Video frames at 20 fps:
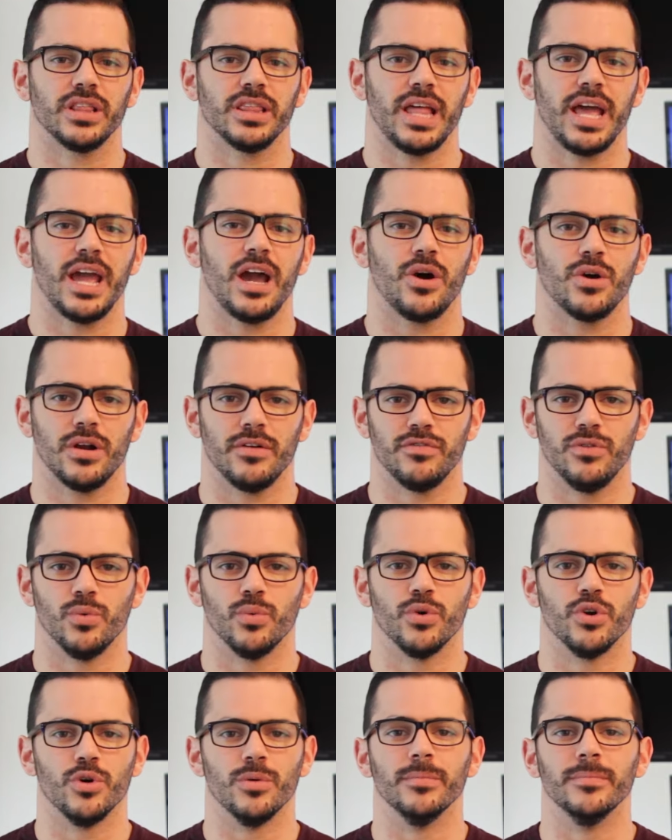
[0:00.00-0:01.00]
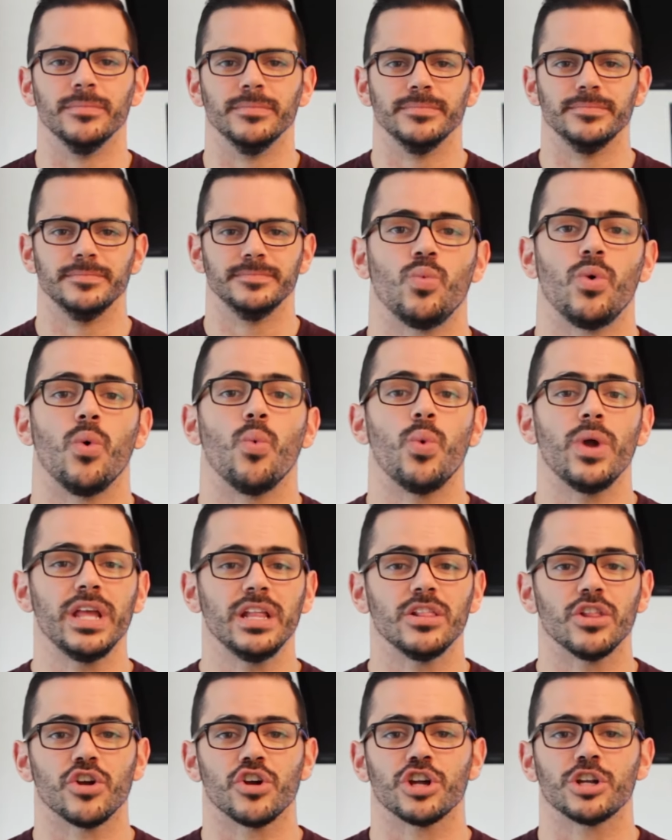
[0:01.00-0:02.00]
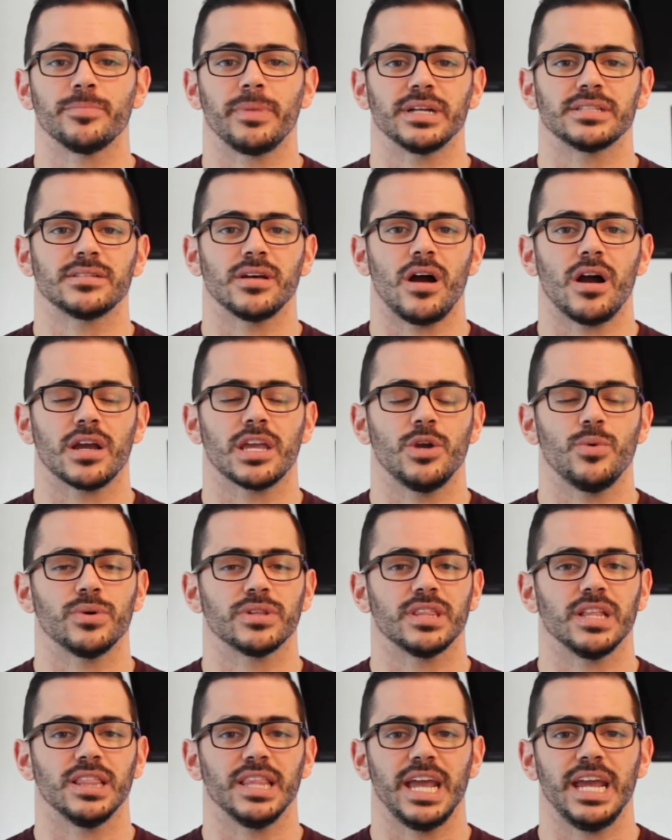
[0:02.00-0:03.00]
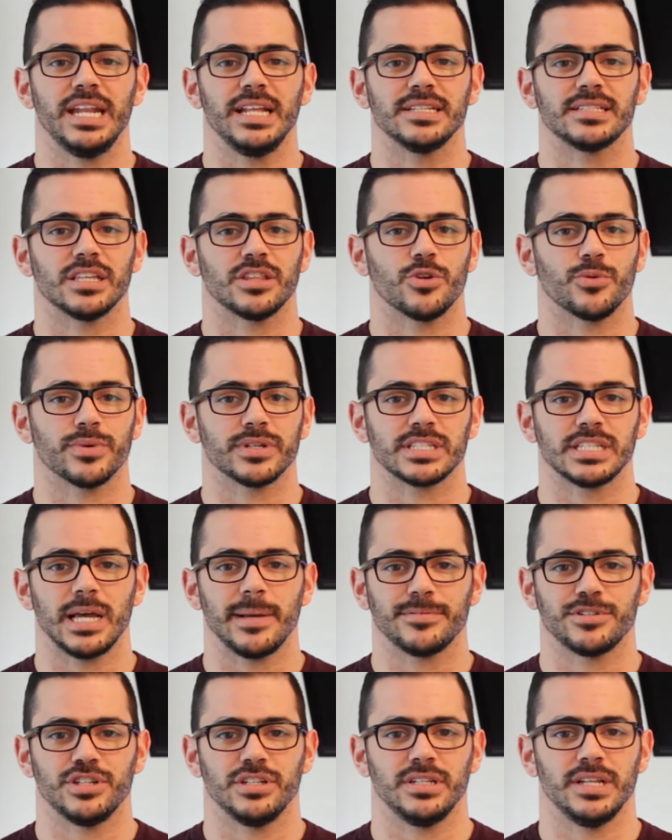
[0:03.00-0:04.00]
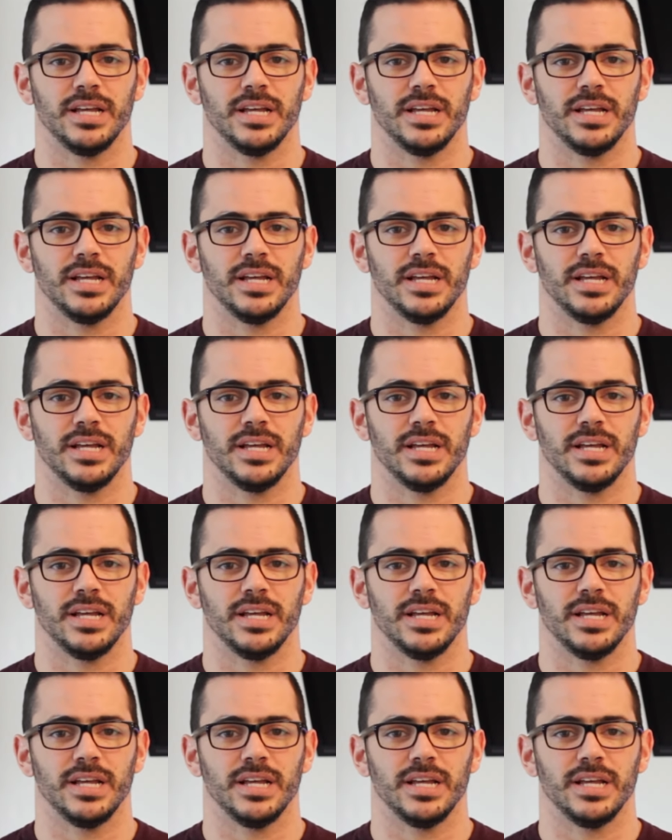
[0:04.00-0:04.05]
layout of the room. What we learned by talking with the ladies at the reception